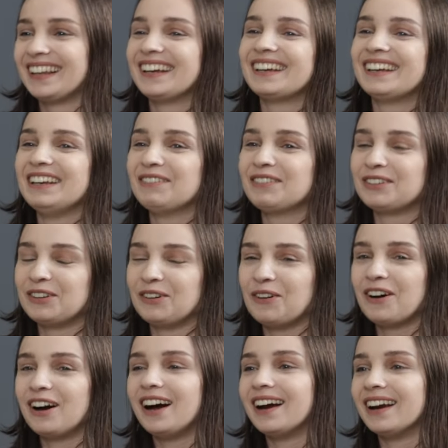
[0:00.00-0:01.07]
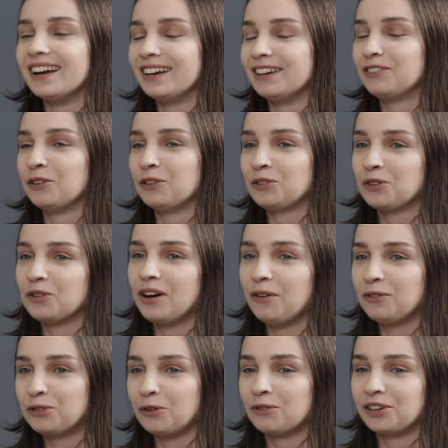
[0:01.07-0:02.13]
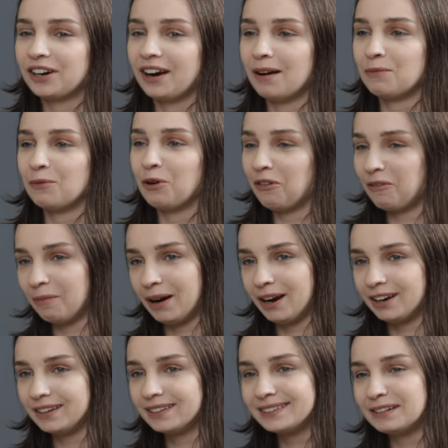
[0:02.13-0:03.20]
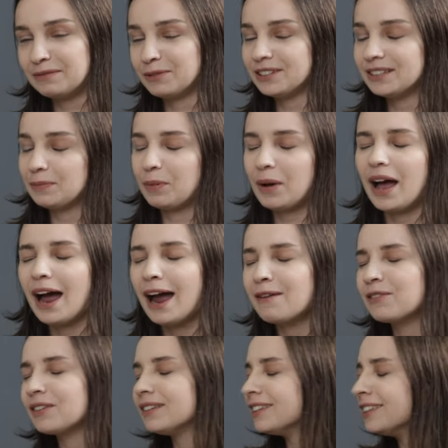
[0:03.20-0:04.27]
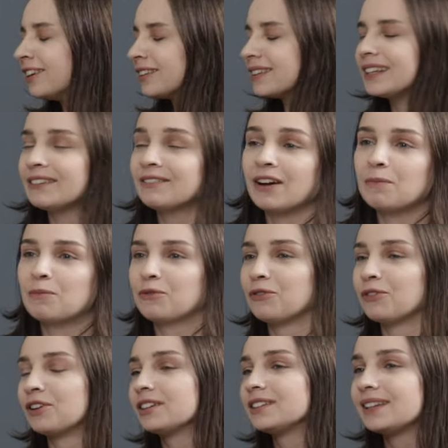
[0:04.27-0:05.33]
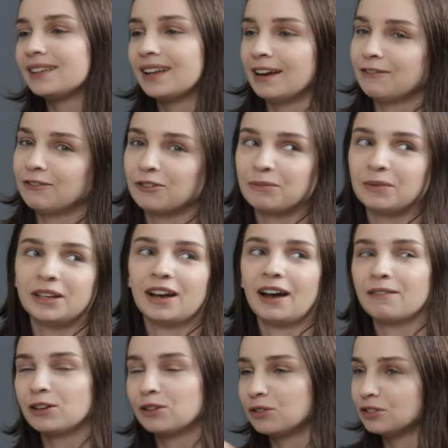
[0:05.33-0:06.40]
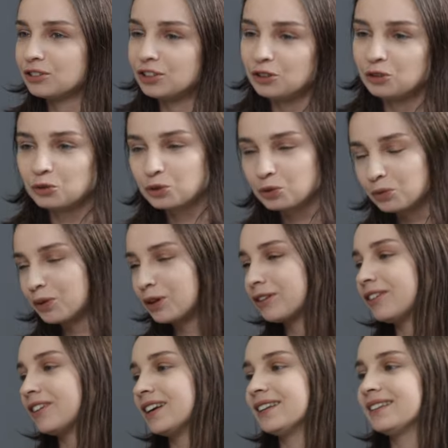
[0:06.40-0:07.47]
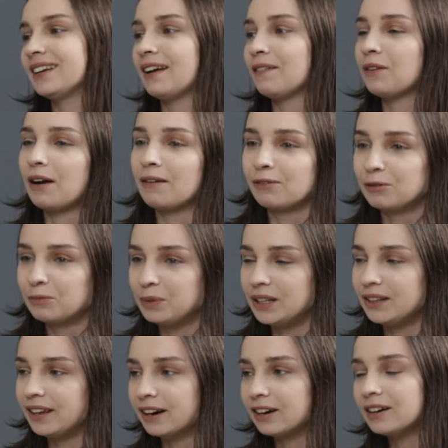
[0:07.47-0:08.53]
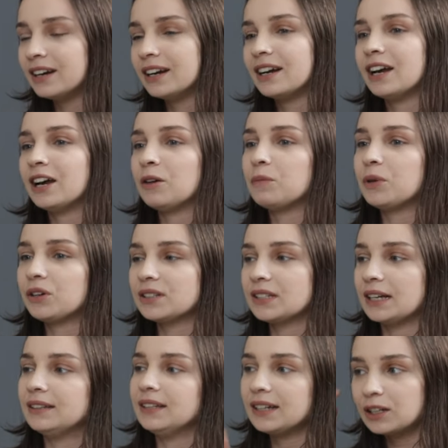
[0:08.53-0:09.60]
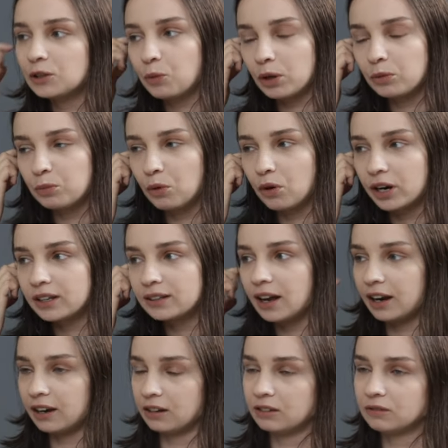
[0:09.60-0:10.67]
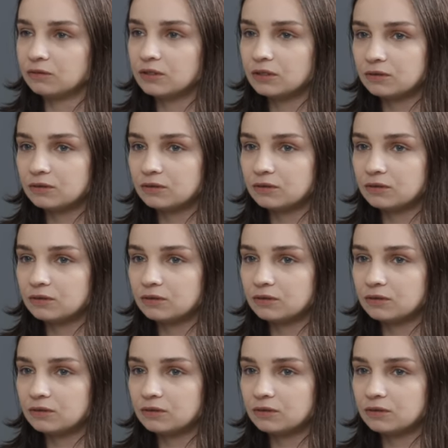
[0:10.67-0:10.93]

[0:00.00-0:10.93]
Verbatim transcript: like even though i don't know how to overcome all of my demons i will not give up for the life of me i will continue to work on it and I, I will be there because i think at one point i